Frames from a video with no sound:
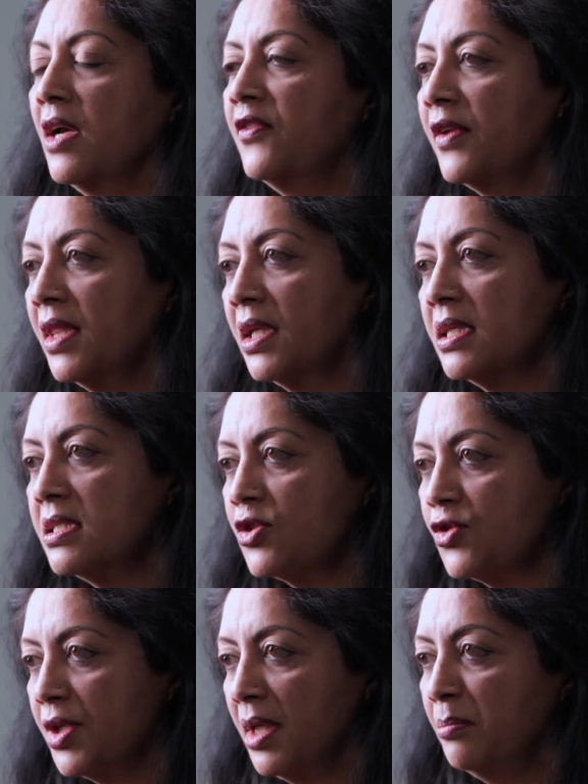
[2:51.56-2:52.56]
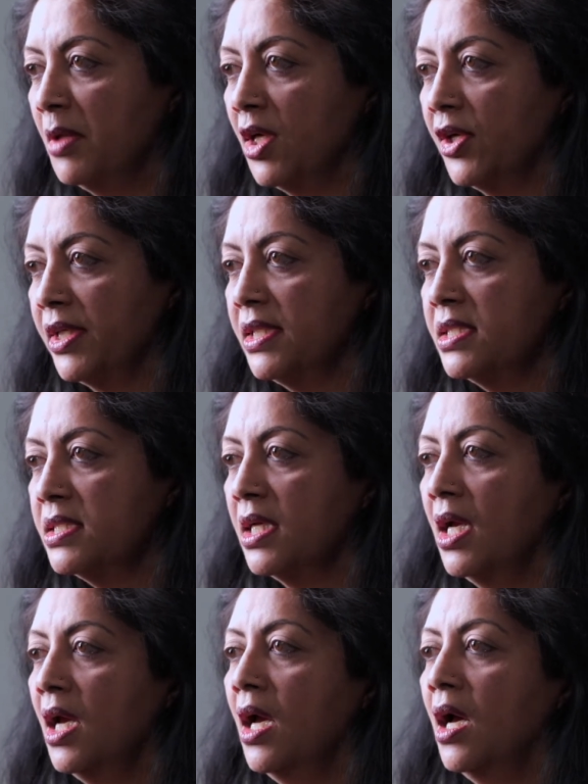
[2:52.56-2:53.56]
everything is streamlined.
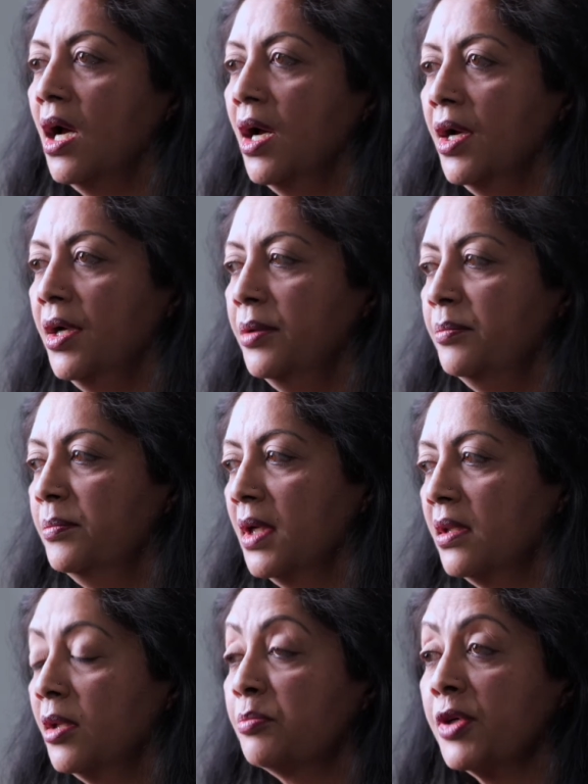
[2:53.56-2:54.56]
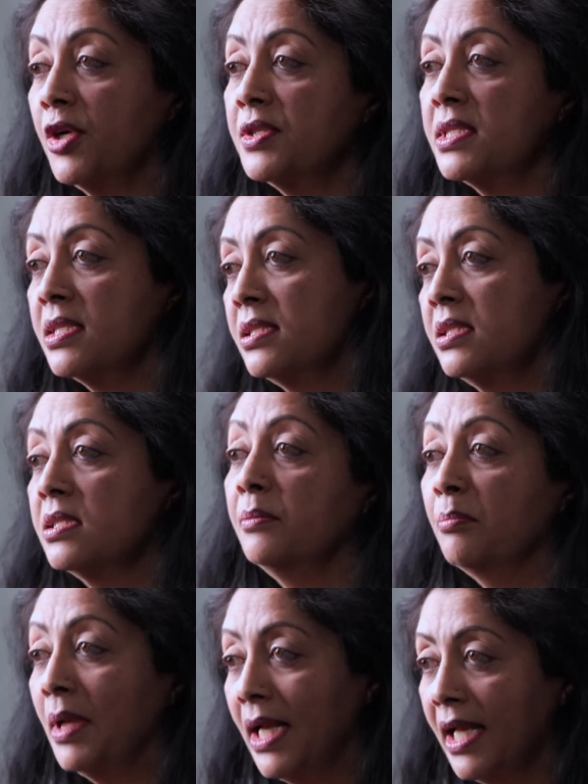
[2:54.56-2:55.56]
The processes
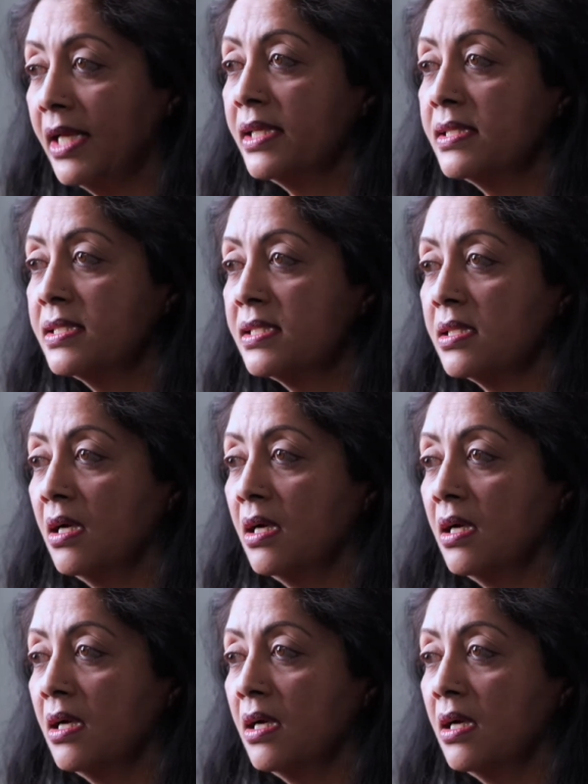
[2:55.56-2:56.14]
in place